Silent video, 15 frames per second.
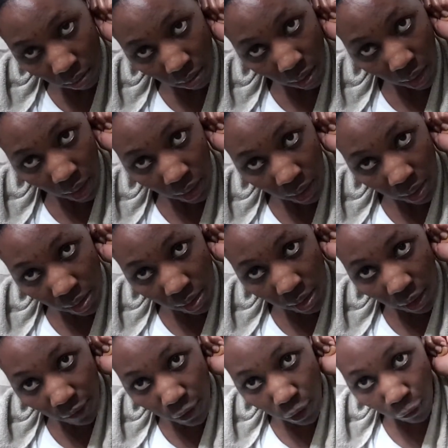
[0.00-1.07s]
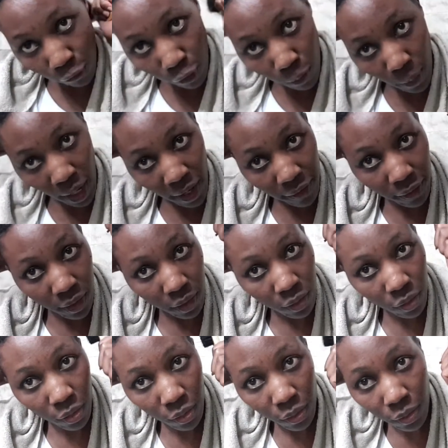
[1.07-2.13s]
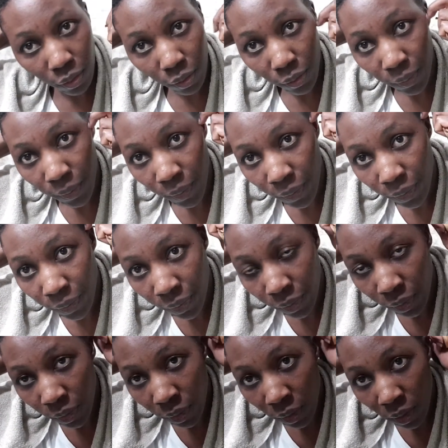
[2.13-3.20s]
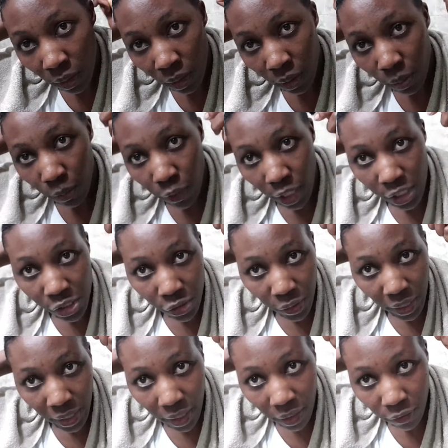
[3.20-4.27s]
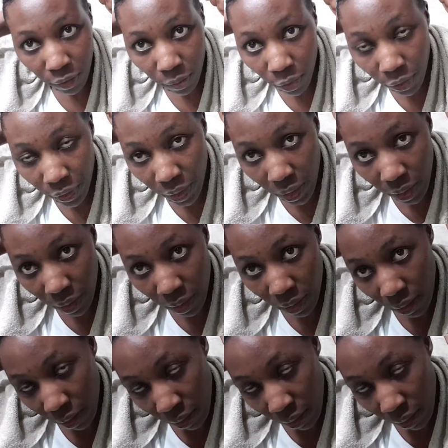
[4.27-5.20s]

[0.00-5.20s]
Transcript: and it saves you from having to brush your hair every morning.